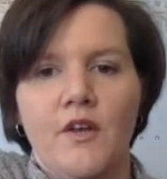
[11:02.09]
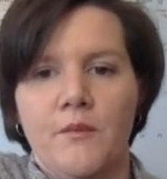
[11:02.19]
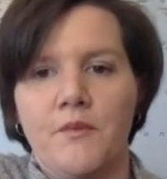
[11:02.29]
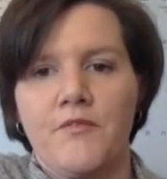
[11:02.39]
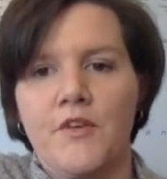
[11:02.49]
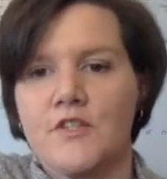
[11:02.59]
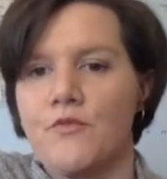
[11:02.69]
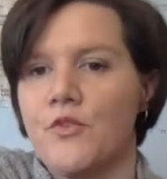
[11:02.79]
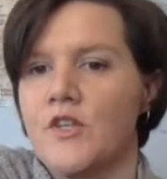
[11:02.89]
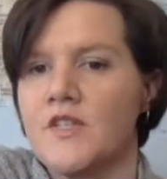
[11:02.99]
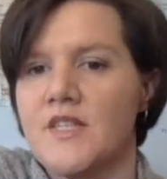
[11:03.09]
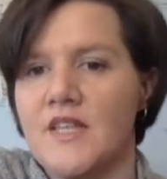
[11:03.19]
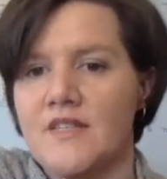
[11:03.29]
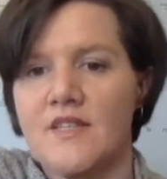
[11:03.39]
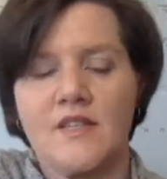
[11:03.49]
I mean, first of all, you can see
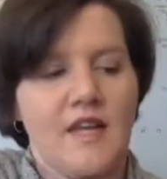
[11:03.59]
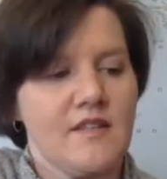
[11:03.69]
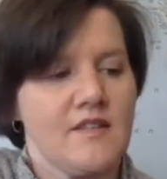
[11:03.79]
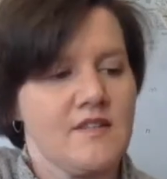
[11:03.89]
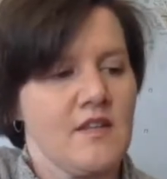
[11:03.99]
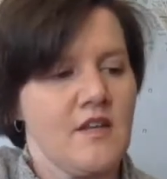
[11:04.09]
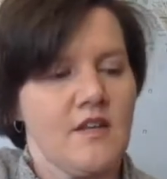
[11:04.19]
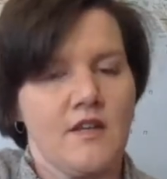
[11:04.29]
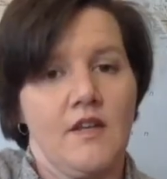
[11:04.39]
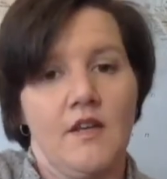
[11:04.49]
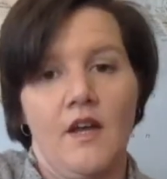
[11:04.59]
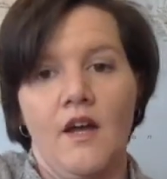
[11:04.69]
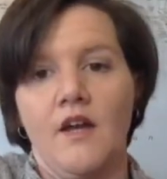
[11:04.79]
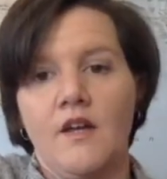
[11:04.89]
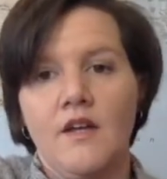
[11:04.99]
it's in that circular
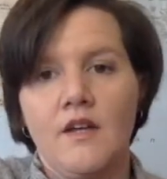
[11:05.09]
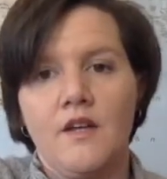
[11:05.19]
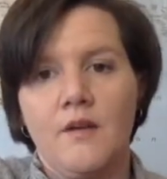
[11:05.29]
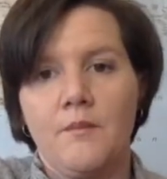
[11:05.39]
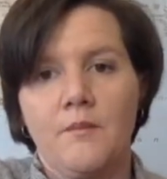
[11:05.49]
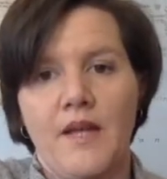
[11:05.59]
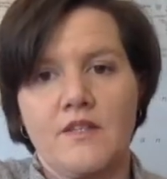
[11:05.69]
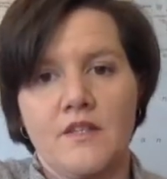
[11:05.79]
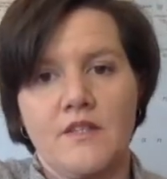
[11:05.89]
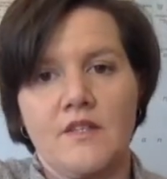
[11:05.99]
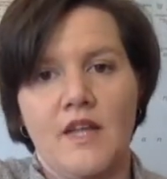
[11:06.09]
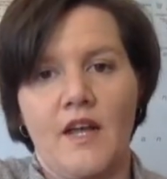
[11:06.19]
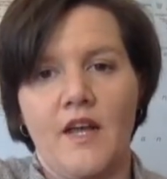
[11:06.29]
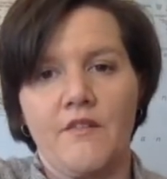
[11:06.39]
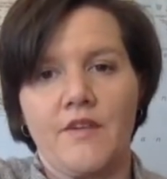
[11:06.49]
pattern. It's in that
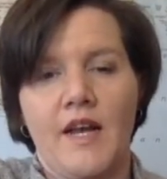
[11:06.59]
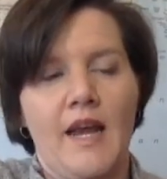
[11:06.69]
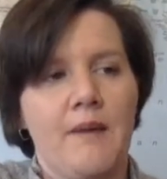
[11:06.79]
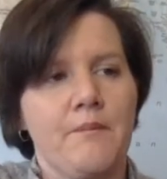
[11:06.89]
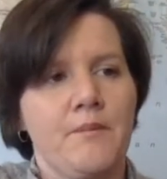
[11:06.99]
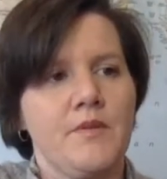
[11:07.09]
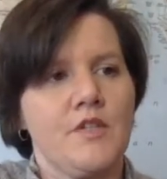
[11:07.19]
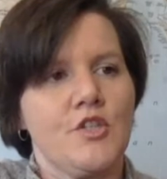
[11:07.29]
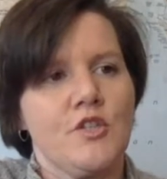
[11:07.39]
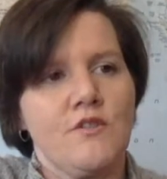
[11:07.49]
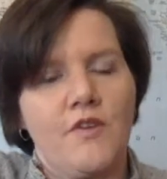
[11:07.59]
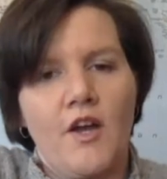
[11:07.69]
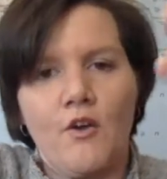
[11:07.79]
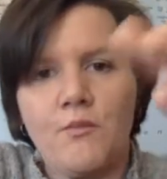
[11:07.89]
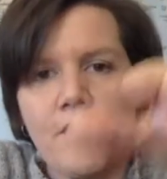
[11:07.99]
kind of clamp position. If I
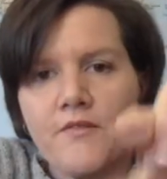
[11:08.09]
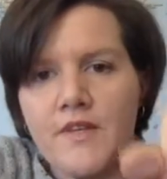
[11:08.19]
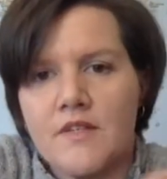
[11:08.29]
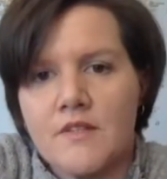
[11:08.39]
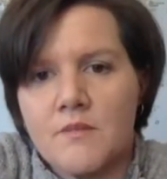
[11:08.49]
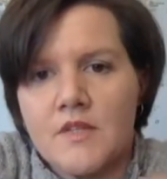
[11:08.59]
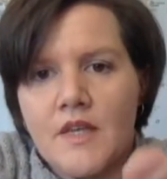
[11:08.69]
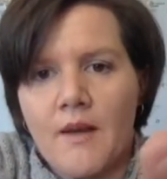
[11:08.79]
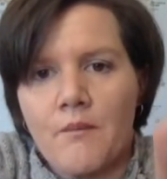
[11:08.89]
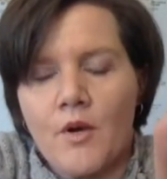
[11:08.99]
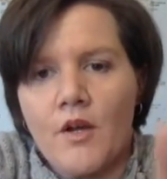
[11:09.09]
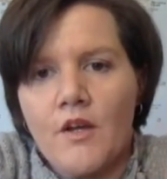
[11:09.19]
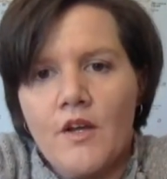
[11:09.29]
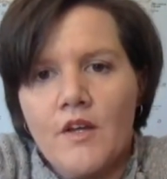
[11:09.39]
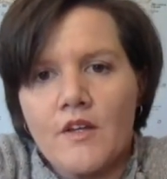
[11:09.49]
hold my fingers up to the camera,
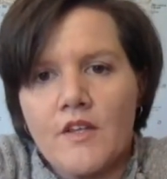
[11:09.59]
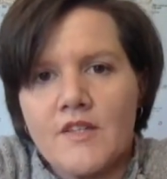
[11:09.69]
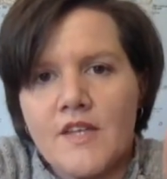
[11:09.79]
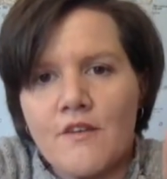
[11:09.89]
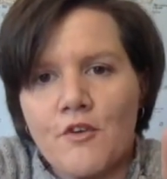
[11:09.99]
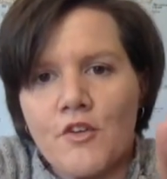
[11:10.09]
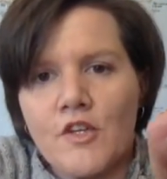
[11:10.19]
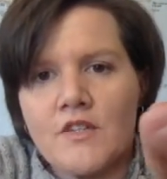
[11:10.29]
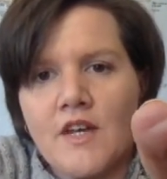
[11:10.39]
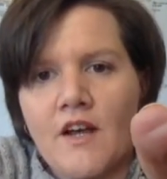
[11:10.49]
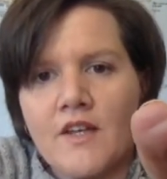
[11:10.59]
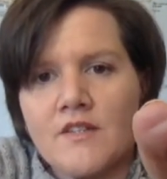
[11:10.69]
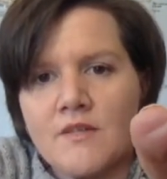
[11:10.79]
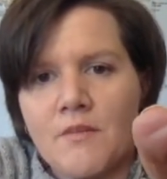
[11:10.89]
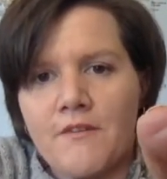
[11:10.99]
can you see I've got those
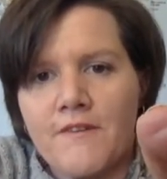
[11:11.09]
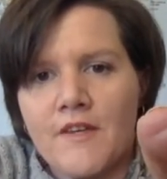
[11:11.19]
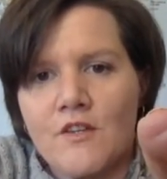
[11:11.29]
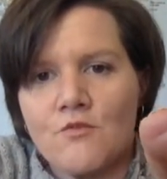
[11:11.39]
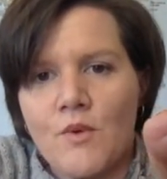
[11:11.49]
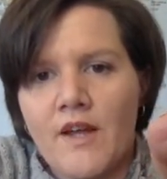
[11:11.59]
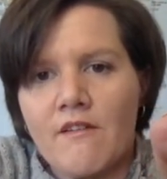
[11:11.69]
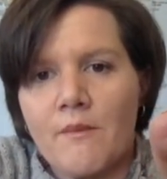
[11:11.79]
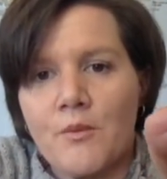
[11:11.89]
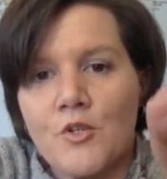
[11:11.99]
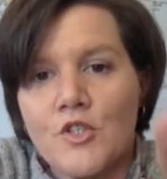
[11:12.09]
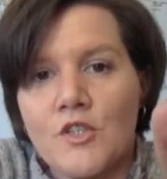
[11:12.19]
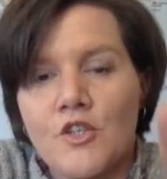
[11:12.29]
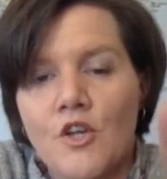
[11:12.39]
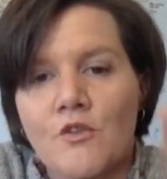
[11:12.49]
lines in my fingers where I'm pushing
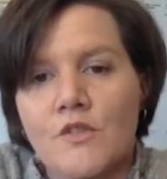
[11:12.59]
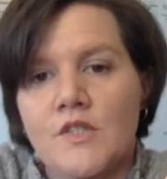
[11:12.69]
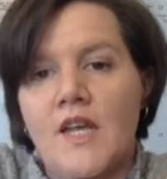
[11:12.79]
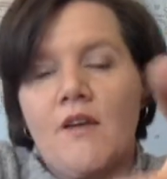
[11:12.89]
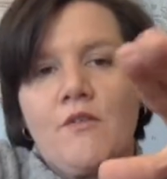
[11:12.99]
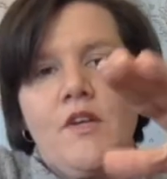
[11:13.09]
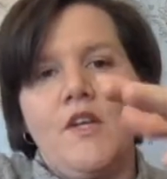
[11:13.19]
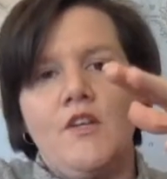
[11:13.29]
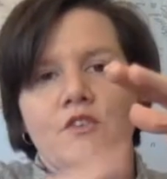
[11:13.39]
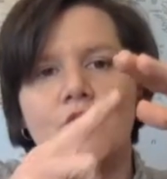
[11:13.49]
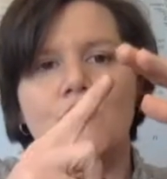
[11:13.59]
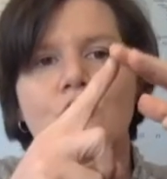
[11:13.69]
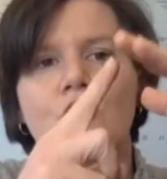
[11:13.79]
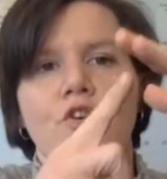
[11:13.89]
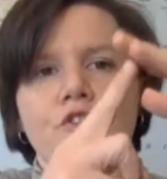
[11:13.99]
the note down? So
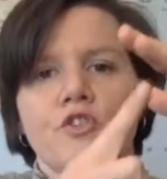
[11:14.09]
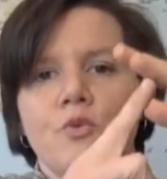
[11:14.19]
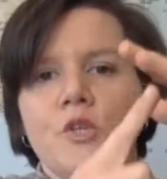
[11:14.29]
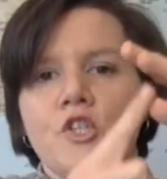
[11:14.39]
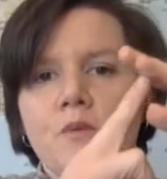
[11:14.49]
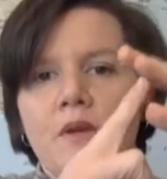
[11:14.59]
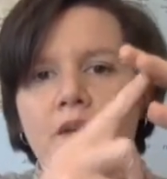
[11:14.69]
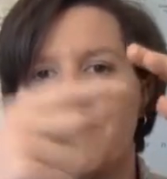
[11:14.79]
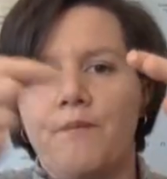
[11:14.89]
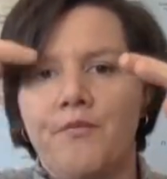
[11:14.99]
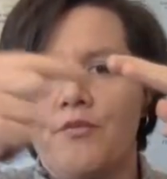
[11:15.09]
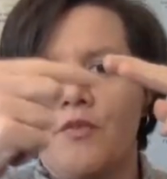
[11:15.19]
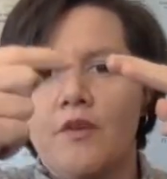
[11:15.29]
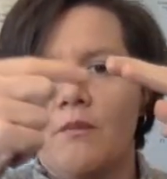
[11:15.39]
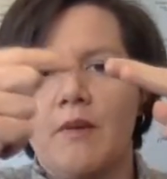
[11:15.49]
not on the squishy bit.
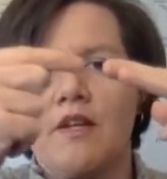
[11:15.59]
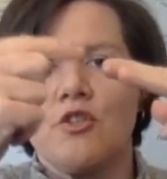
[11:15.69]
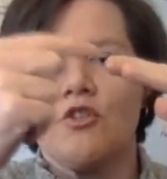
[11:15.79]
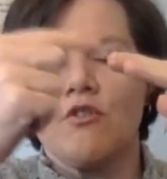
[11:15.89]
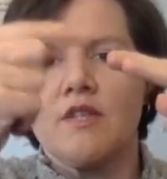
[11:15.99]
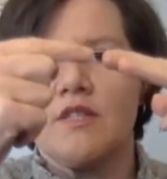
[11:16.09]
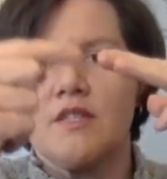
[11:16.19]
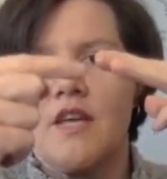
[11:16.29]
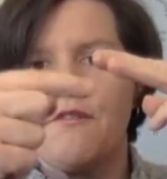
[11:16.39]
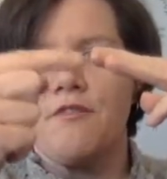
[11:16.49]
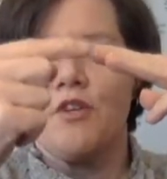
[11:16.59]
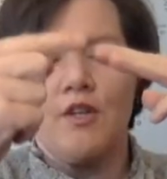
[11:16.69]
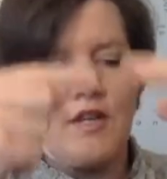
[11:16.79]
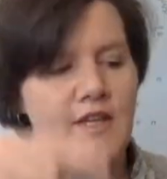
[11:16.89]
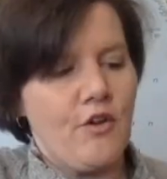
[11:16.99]
Make sure it's
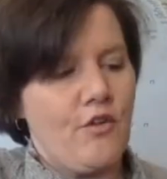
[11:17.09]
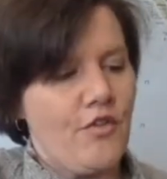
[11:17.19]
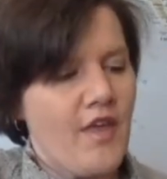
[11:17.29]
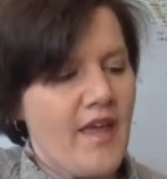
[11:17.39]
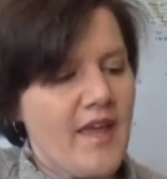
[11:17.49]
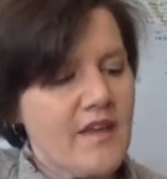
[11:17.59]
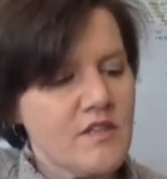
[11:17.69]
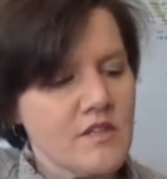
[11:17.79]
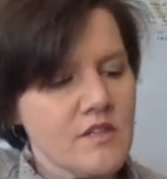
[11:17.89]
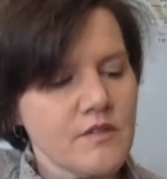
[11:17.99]
definitely on the end.